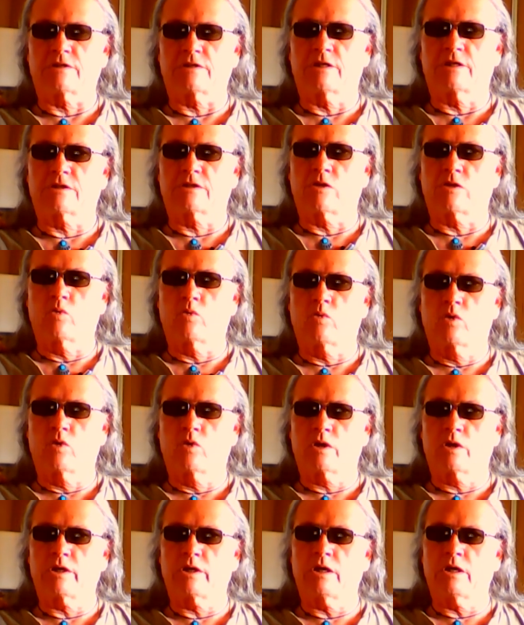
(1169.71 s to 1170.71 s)
It's a
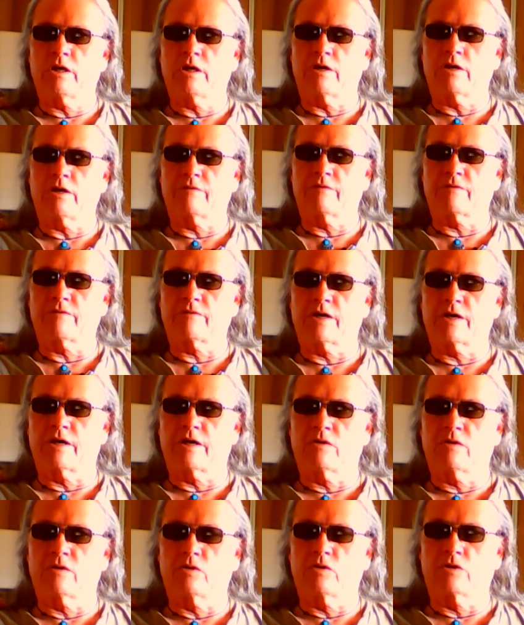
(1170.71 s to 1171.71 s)
working of
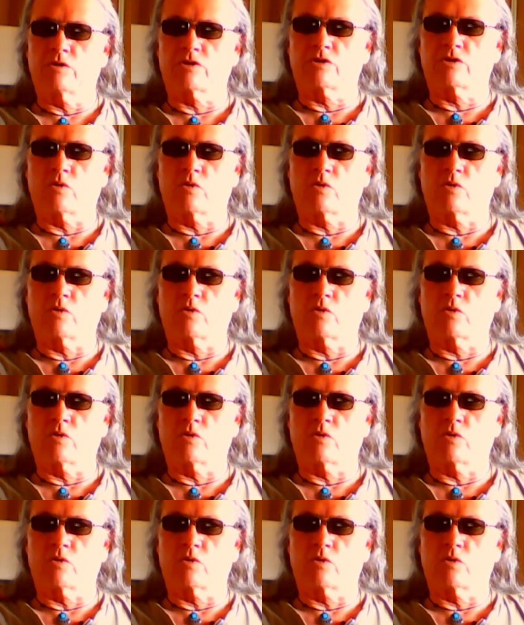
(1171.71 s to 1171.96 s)
it's